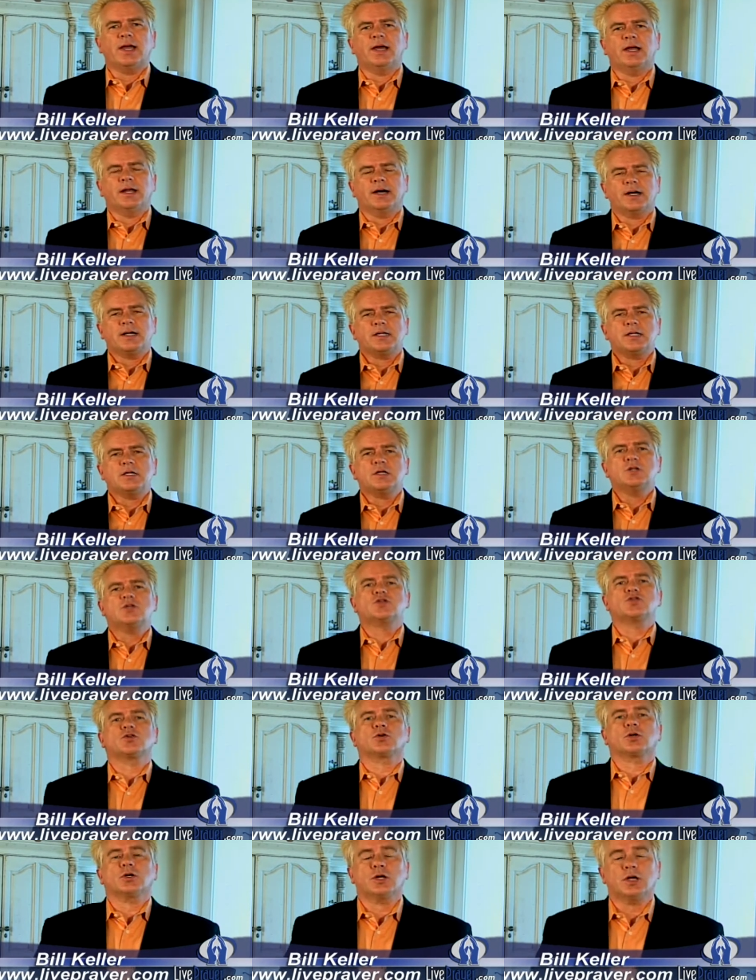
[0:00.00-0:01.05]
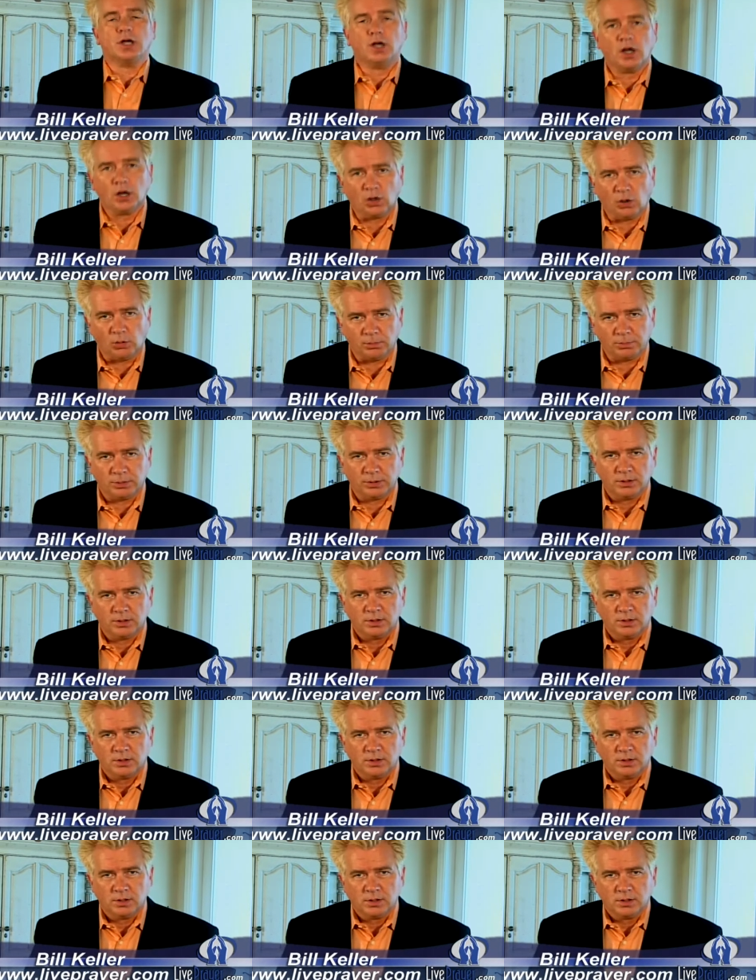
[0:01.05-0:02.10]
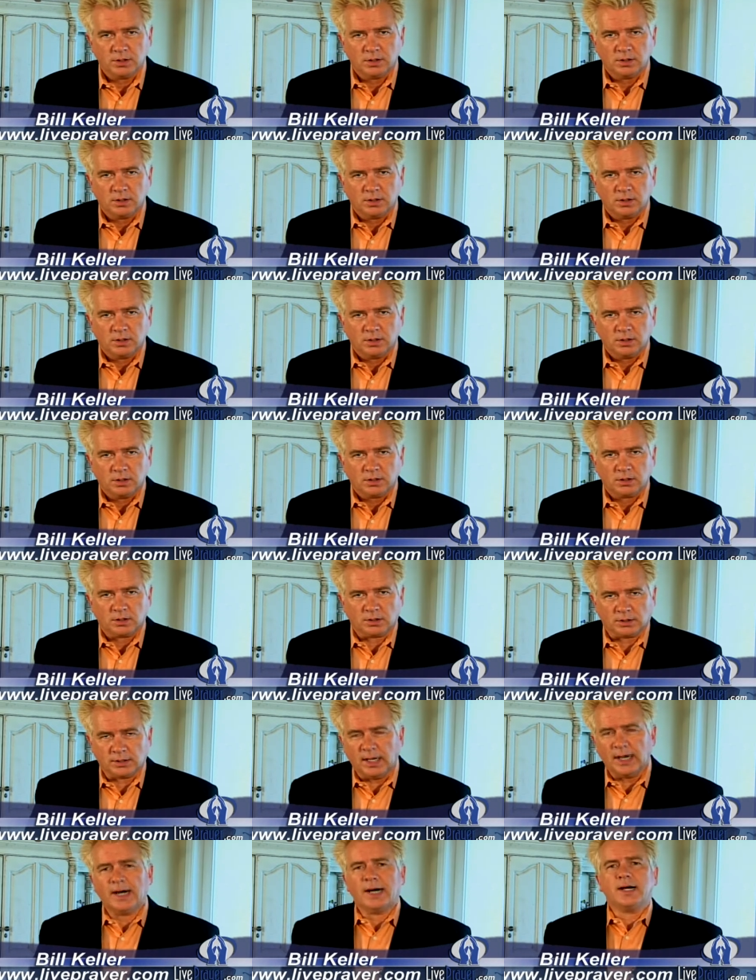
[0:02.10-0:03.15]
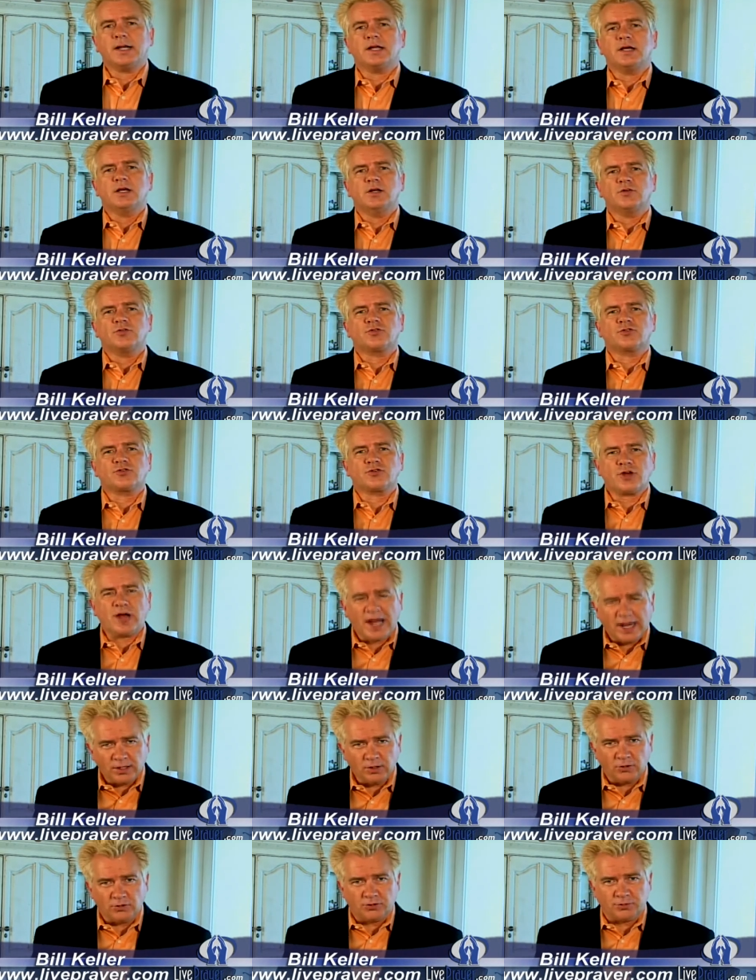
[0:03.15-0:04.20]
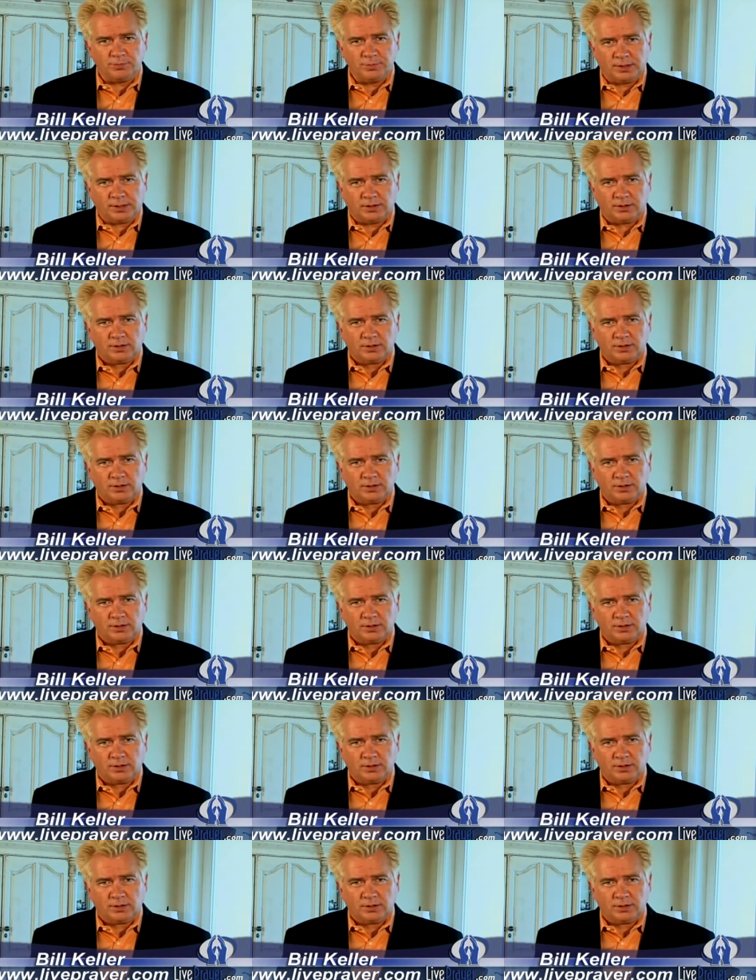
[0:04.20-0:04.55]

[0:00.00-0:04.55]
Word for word: and I need your help. God has challenged me